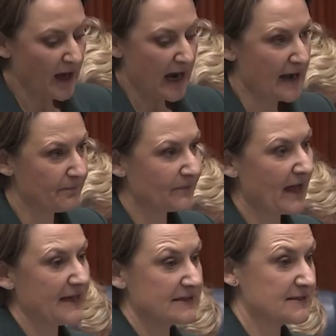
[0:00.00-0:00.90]

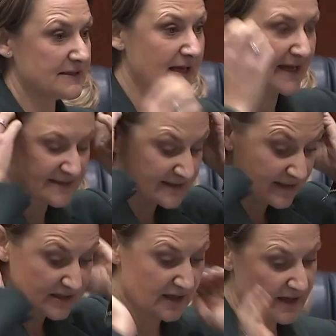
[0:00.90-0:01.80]
And yes,
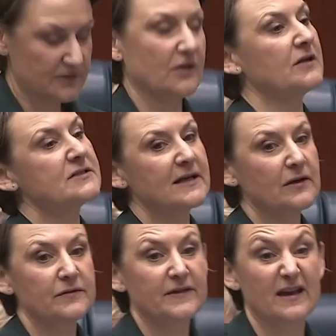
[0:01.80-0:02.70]
I acknowledge that
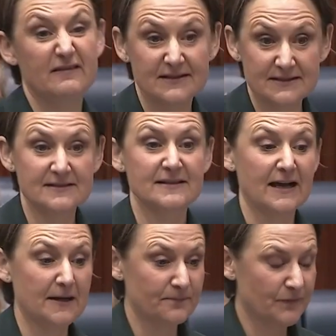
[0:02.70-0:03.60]
healthcare is
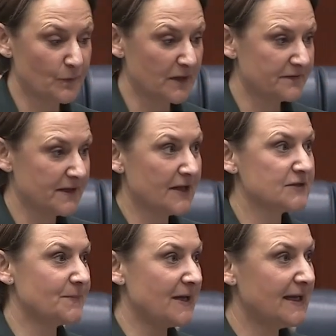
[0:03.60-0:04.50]
one of the
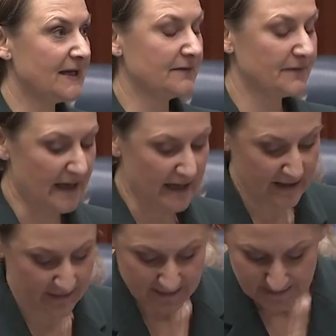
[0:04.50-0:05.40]
underpinning
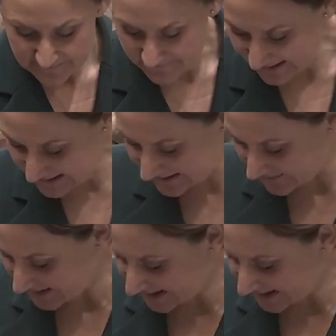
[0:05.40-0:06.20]
factors of